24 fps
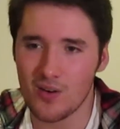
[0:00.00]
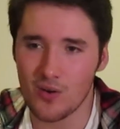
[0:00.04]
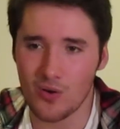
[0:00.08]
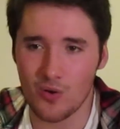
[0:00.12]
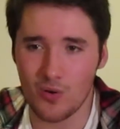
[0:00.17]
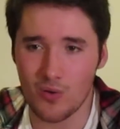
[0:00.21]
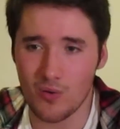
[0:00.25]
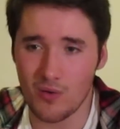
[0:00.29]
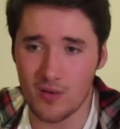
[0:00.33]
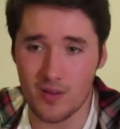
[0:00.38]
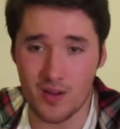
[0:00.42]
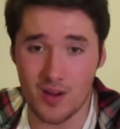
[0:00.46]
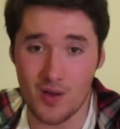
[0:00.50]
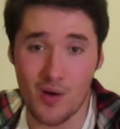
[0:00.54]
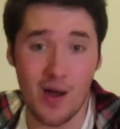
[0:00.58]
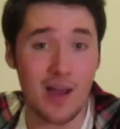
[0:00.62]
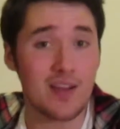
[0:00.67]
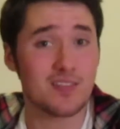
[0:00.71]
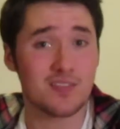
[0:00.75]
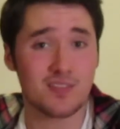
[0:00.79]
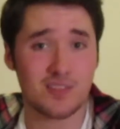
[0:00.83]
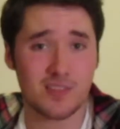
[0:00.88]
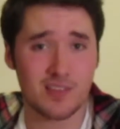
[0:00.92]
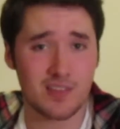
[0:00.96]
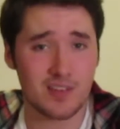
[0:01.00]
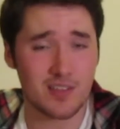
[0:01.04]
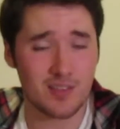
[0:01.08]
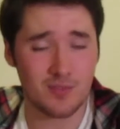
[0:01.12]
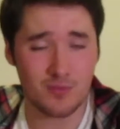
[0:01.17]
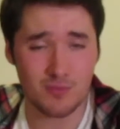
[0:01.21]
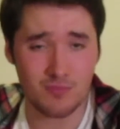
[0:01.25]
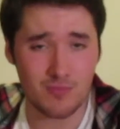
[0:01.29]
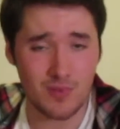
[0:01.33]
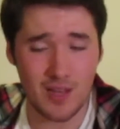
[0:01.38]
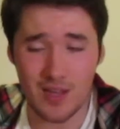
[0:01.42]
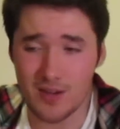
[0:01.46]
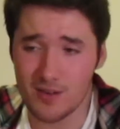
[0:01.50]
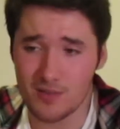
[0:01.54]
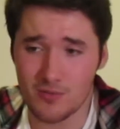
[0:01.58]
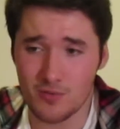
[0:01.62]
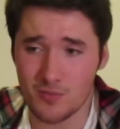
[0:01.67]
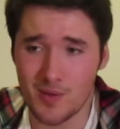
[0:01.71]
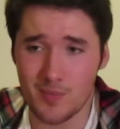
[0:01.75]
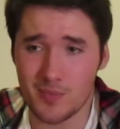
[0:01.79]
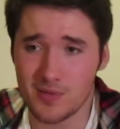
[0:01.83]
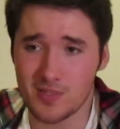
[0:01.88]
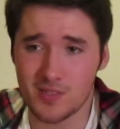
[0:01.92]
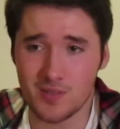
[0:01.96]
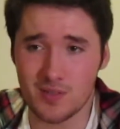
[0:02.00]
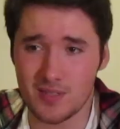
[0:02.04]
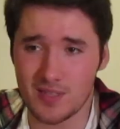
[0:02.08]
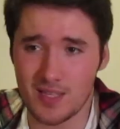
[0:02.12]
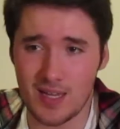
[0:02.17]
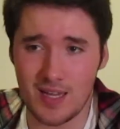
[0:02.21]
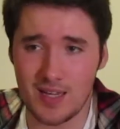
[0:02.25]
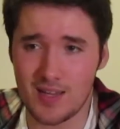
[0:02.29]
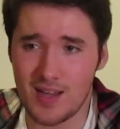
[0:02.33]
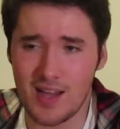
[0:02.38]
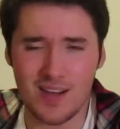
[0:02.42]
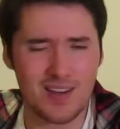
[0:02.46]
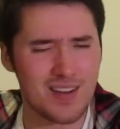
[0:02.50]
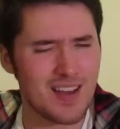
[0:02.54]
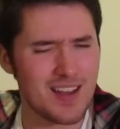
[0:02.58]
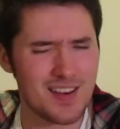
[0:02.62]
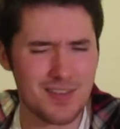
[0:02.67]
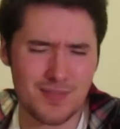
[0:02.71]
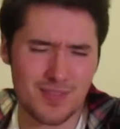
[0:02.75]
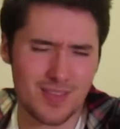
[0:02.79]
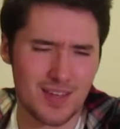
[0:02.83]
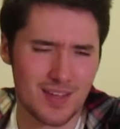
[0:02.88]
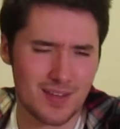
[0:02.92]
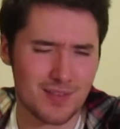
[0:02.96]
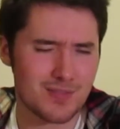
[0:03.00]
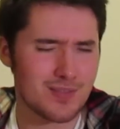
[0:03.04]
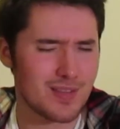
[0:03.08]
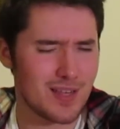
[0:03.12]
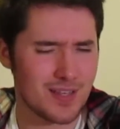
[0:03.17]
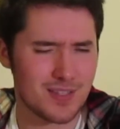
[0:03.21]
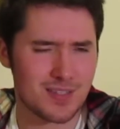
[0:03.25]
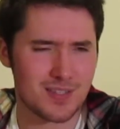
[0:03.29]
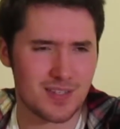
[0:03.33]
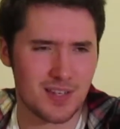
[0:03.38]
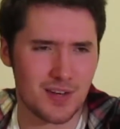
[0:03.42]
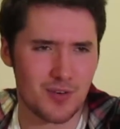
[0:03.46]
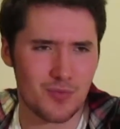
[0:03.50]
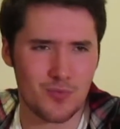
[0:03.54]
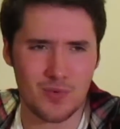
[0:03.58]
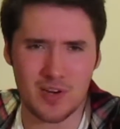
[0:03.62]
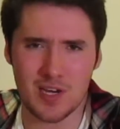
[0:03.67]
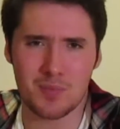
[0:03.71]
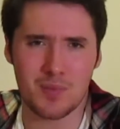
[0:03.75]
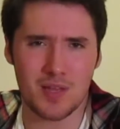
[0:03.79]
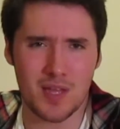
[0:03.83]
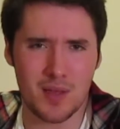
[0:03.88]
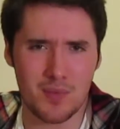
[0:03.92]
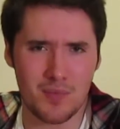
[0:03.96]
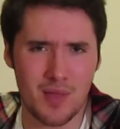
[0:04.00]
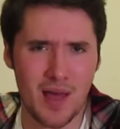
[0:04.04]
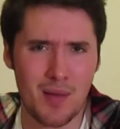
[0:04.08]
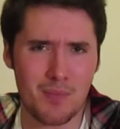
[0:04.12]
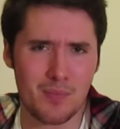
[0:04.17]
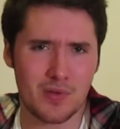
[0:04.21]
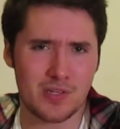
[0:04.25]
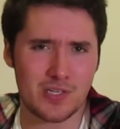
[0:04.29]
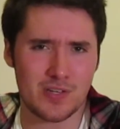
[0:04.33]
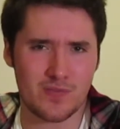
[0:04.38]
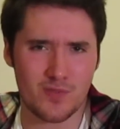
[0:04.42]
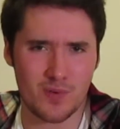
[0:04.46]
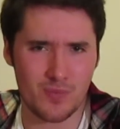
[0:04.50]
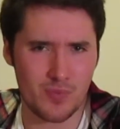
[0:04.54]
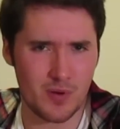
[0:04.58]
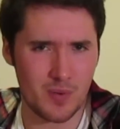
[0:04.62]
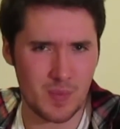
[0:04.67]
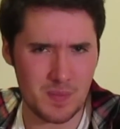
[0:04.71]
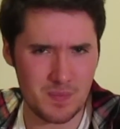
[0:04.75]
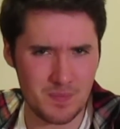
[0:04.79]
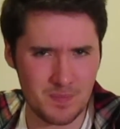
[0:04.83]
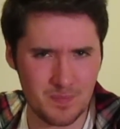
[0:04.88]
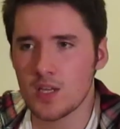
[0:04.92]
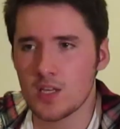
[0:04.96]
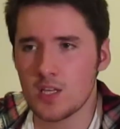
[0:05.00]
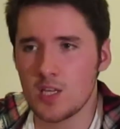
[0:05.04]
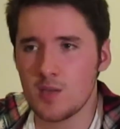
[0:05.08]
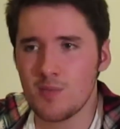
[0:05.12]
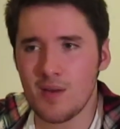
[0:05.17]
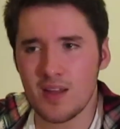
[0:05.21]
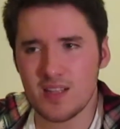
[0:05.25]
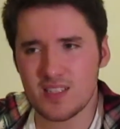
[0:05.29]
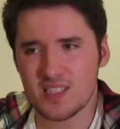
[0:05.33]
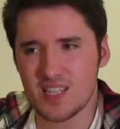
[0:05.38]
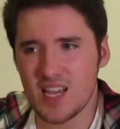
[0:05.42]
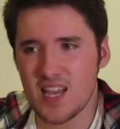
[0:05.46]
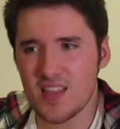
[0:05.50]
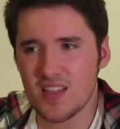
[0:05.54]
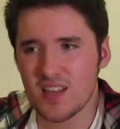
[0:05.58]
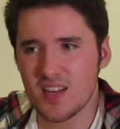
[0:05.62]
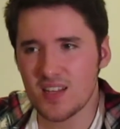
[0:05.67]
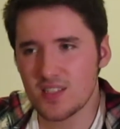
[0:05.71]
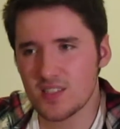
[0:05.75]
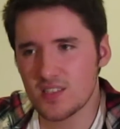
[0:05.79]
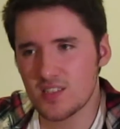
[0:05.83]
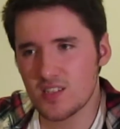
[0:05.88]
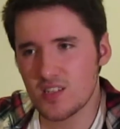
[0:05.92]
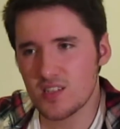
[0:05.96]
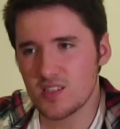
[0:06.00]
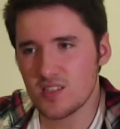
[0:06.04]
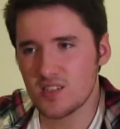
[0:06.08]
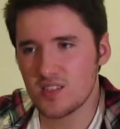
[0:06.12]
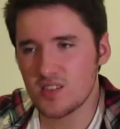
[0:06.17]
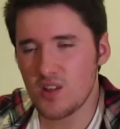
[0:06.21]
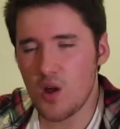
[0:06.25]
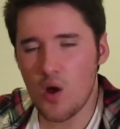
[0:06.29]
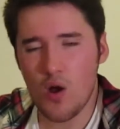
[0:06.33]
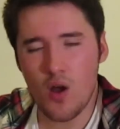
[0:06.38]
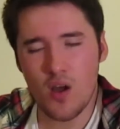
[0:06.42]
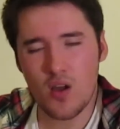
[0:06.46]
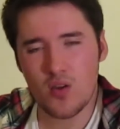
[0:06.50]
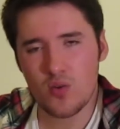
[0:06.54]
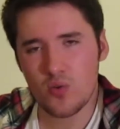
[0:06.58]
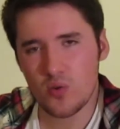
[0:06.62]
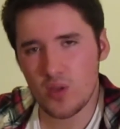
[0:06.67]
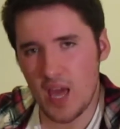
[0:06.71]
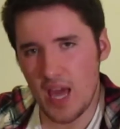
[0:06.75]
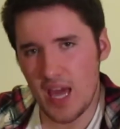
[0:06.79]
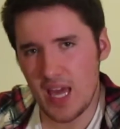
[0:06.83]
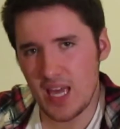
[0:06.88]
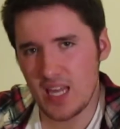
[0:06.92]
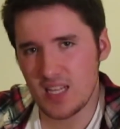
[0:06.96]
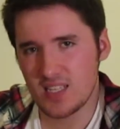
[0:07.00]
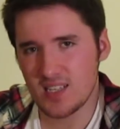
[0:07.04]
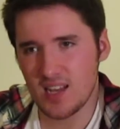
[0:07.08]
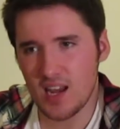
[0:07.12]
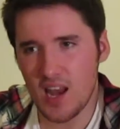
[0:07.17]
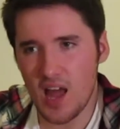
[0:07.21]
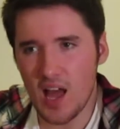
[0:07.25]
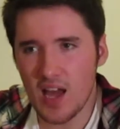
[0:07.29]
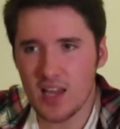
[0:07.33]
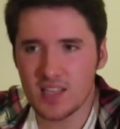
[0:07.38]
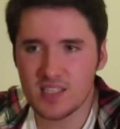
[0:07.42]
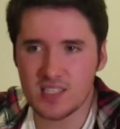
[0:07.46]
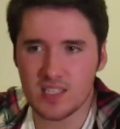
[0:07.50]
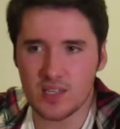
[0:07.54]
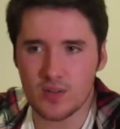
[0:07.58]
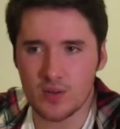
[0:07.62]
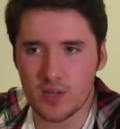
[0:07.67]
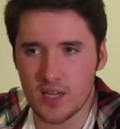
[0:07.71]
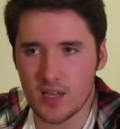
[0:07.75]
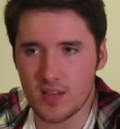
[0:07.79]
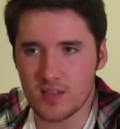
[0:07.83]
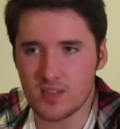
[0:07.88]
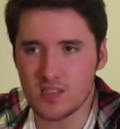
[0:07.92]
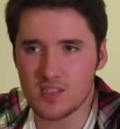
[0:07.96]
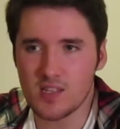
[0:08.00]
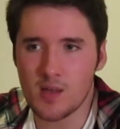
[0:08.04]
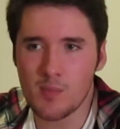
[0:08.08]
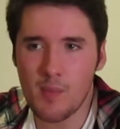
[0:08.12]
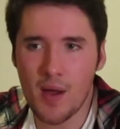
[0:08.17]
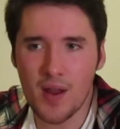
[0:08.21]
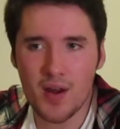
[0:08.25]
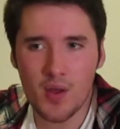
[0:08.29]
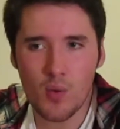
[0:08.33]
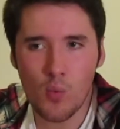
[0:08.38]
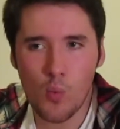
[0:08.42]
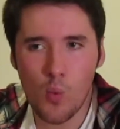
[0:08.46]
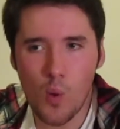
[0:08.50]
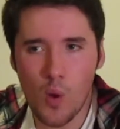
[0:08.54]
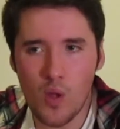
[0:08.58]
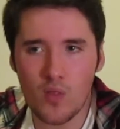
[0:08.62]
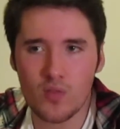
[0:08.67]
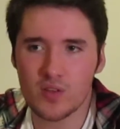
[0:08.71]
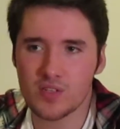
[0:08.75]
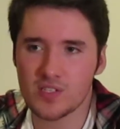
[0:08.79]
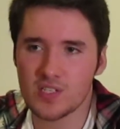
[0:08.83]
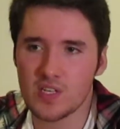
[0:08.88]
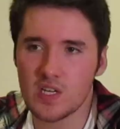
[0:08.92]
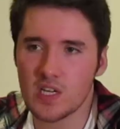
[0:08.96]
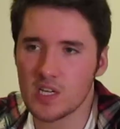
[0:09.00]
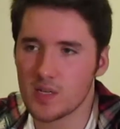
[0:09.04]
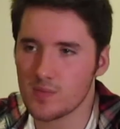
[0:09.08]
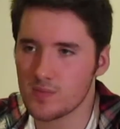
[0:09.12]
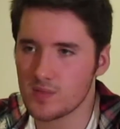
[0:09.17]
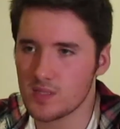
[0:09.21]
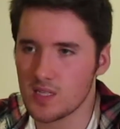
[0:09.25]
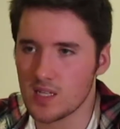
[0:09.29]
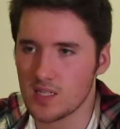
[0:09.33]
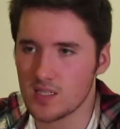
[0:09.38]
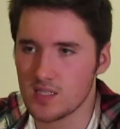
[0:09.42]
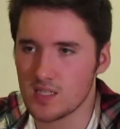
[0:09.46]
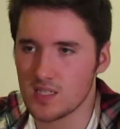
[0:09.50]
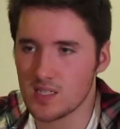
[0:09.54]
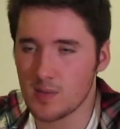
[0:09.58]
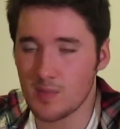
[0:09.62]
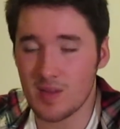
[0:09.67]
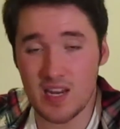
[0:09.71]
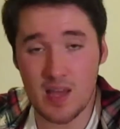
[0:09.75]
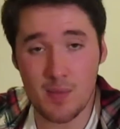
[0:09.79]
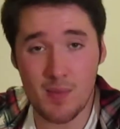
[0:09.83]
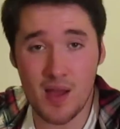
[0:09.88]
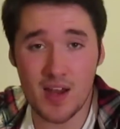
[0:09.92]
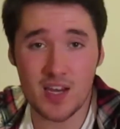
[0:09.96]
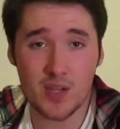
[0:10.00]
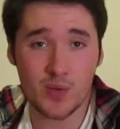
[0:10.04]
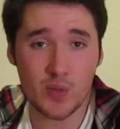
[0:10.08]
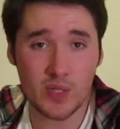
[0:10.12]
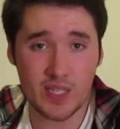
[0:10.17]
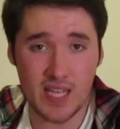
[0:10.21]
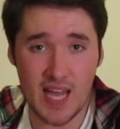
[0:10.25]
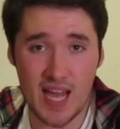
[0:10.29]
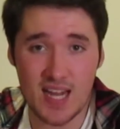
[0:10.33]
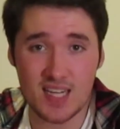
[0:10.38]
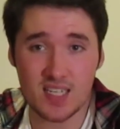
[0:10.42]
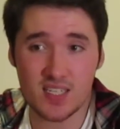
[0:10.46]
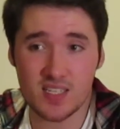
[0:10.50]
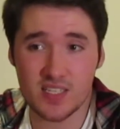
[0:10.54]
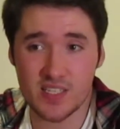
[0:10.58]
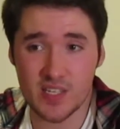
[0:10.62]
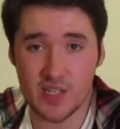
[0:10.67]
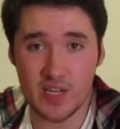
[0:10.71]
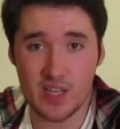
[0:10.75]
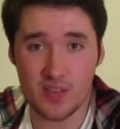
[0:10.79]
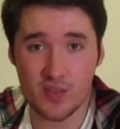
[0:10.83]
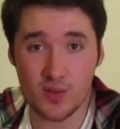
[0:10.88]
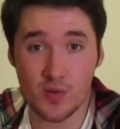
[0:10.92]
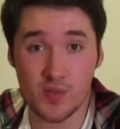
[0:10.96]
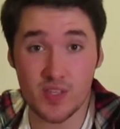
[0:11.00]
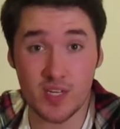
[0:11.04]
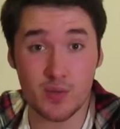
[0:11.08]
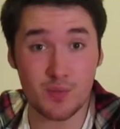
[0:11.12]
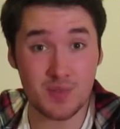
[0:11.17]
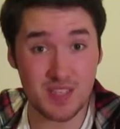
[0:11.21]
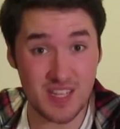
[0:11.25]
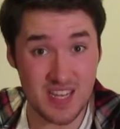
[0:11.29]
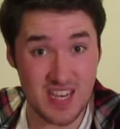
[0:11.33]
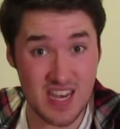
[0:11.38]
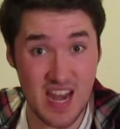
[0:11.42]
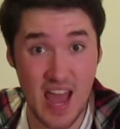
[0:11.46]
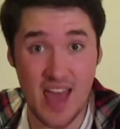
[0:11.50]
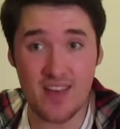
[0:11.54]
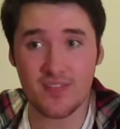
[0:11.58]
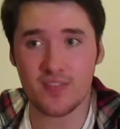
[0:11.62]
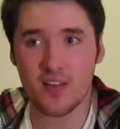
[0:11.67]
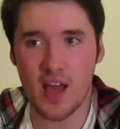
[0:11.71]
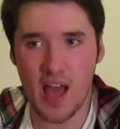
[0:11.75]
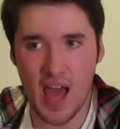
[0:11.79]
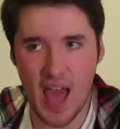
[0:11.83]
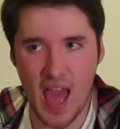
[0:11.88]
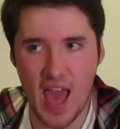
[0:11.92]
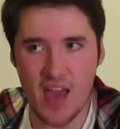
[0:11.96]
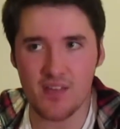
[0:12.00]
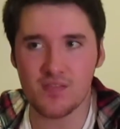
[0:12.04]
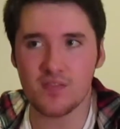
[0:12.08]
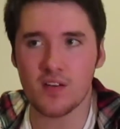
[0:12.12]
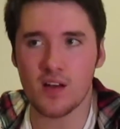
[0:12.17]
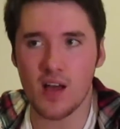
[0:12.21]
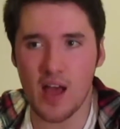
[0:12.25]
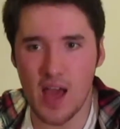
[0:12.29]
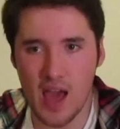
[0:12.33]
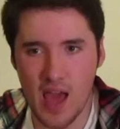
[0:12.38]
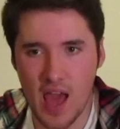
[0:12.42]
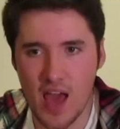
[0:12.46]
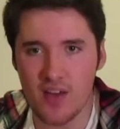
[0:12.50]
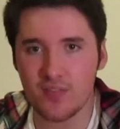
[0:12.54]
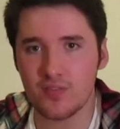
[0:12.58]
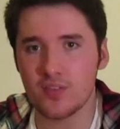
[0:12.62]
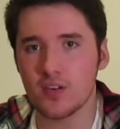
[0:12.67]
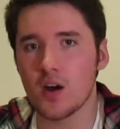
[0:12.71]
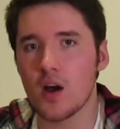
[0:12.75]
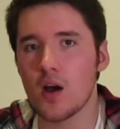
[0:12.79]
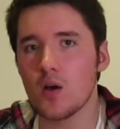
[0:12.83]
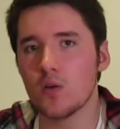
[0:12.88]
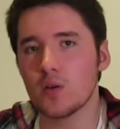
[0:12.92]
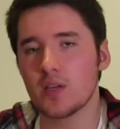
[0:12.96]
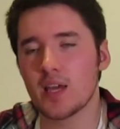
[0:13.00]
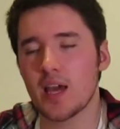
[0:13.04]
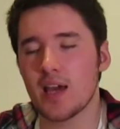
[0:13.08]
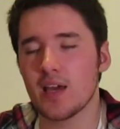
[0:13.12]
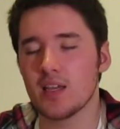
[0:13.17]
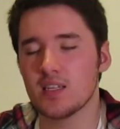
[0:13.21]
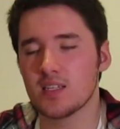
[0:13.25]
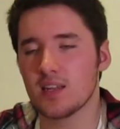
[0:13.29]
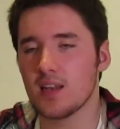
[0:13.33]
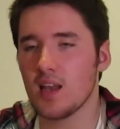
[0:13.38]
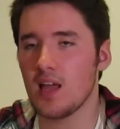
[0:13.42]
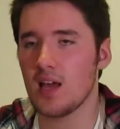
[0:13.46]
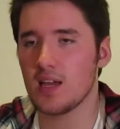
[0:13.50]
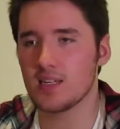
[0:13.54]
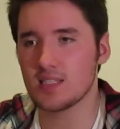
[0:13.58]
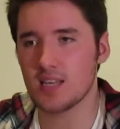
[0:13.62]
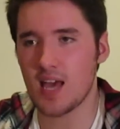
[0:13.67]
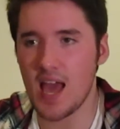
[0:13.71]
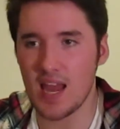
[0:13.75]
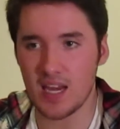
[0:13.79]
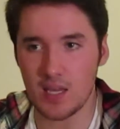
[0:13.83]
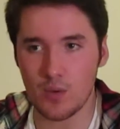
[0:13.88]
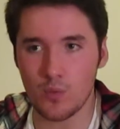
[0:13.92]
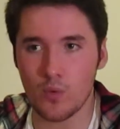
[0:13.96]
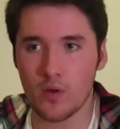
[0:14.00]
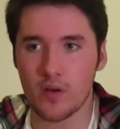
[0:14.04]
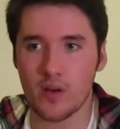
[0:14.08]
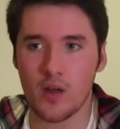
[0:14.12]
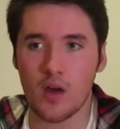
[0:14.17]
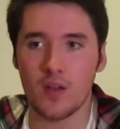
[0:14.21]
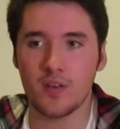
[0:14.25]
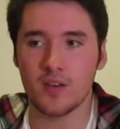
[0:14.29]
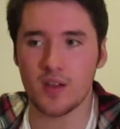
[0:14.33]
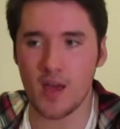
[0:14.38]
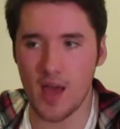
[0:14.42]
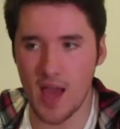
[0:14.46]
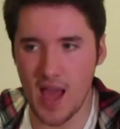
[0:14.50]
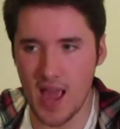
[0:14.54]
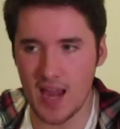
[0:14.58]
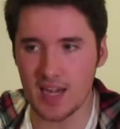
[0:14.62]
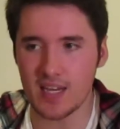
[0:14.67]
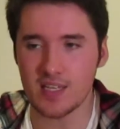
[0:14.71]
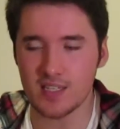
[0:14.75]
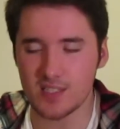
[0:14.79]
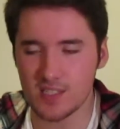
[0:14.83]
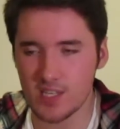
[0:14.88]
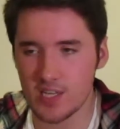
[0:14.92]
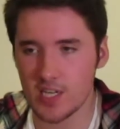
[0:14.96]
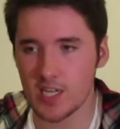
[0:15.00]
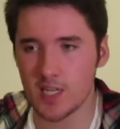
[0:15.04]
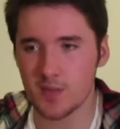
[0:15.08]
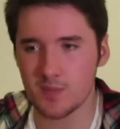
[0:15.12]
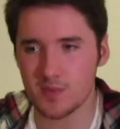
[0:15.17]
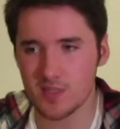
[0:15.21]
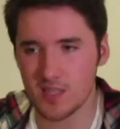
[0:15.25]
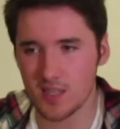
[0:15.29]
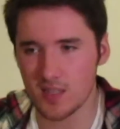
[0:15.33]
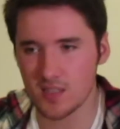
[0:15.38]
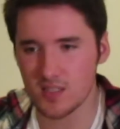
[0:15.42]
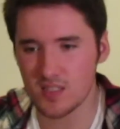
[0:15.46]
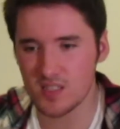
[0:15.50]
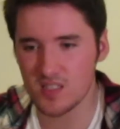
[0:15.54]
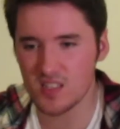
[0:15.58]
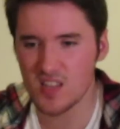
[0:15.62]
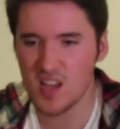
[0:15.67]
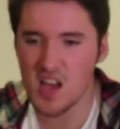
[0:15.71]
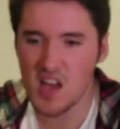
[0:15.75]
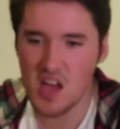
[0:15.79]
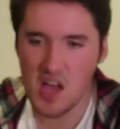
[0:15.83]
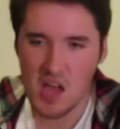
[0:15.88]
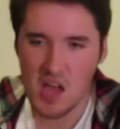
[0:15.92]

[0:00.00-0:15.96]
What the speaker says: Or, you know, I don't remember doing that. I don't think that's going to really be that much of a problem. You might say that it's just not okay to lie to your kids, no matter what the circumstances. I mean, Immanuel Kant certainly thought that it was never, ever, ever okay to lie to anyone under any circumstances.